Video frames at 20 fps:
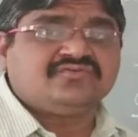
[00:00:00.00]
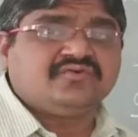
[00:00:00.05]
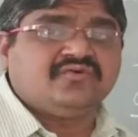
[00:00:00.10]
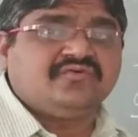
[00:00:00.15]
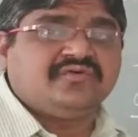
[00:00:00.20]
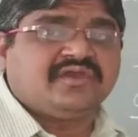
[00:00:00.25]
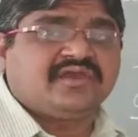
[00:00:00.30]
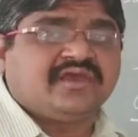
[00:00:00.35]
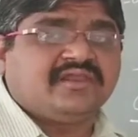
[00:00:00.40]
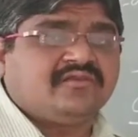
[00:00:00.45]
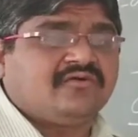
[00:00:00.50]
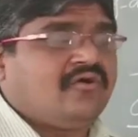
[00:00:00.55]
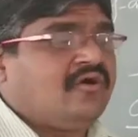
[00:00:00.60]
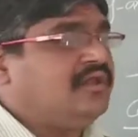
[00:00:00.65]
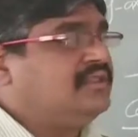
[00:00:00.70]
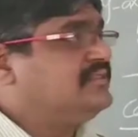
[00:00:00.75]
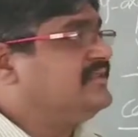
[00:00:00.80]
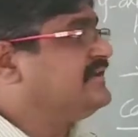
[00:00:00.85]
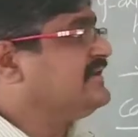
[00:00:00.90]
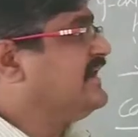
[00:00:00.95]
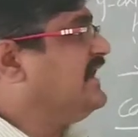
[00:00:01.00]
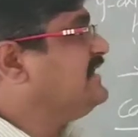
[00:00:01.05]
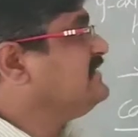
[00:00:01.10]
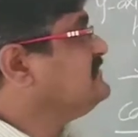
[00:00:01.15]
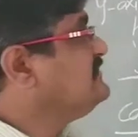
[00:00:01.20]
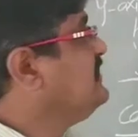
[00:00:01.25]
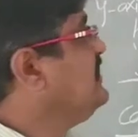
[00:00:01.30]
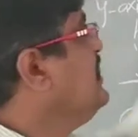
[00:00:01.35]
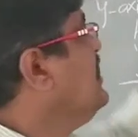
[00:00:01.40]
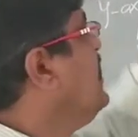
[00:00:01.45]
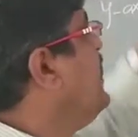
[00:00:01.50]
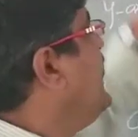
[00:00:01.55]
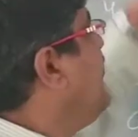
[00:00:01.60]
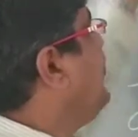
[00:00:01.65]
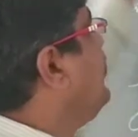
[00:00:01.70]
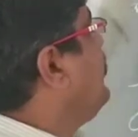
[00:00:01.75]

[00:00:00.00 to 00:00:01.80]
So we can call that as an